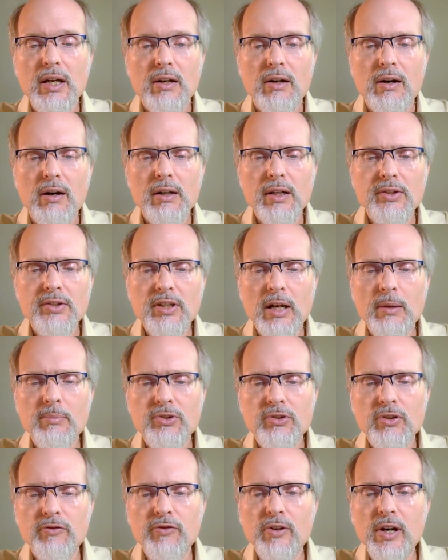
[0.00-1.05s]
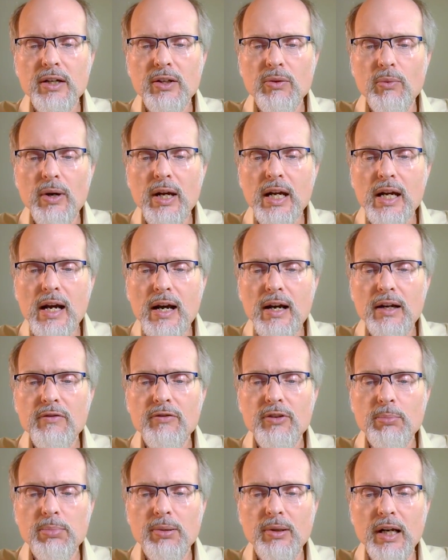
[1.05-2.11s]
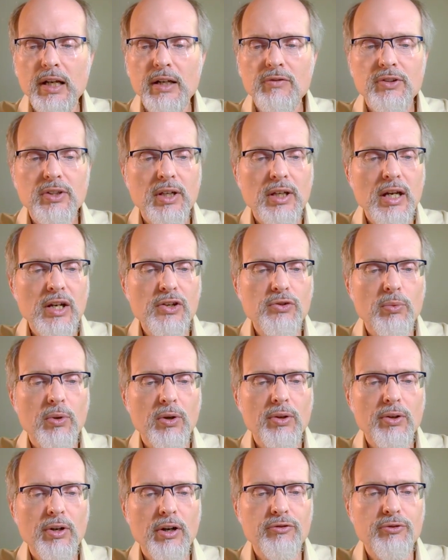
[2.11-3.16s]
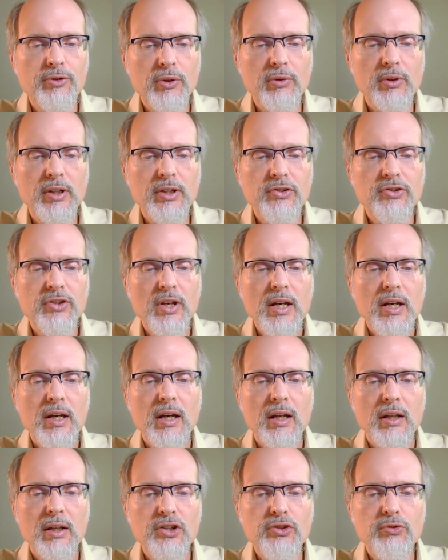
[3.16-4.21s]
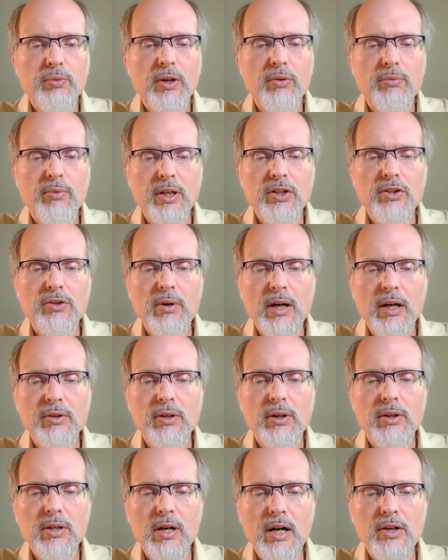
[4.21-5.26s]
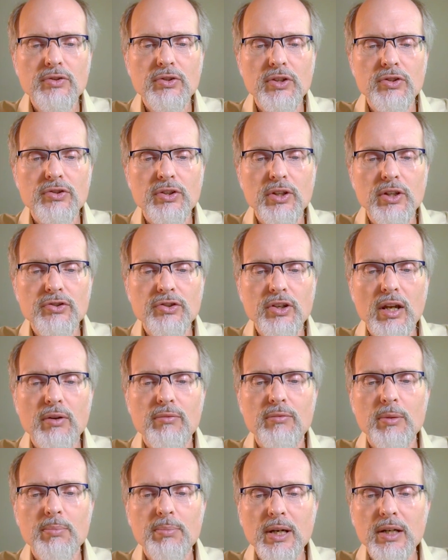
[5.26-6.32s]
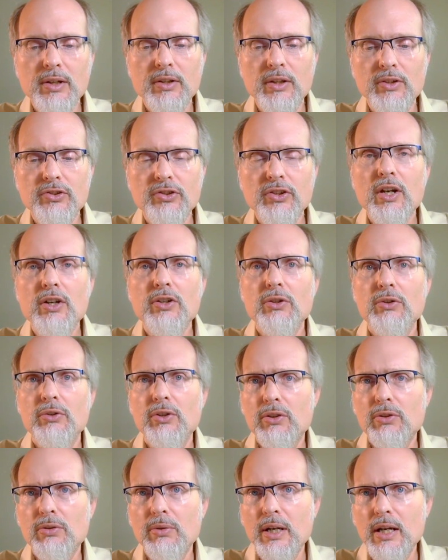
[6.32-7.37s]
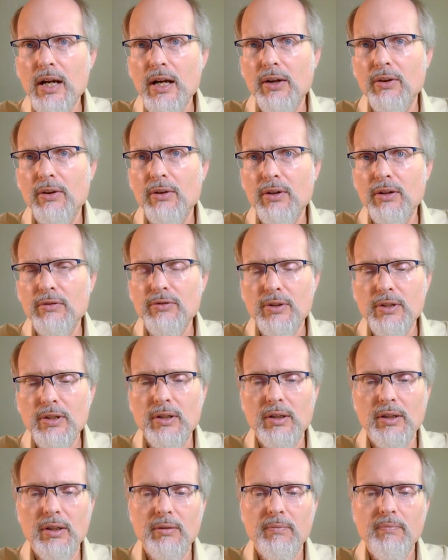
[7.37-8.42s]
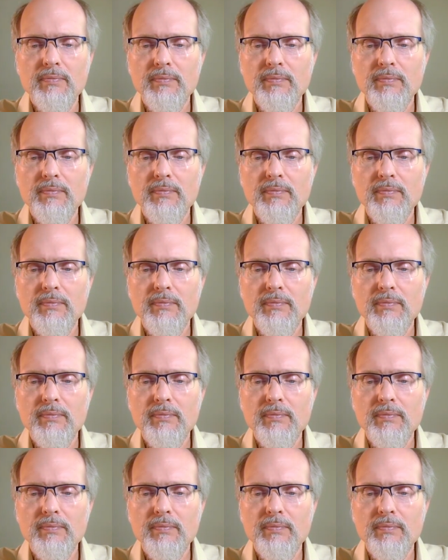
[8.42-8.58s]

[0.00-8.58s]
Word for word: All attempts to find a way out of the plight of today's world are fruitless unless we redirect our consciousness in repentance to the Creator of all.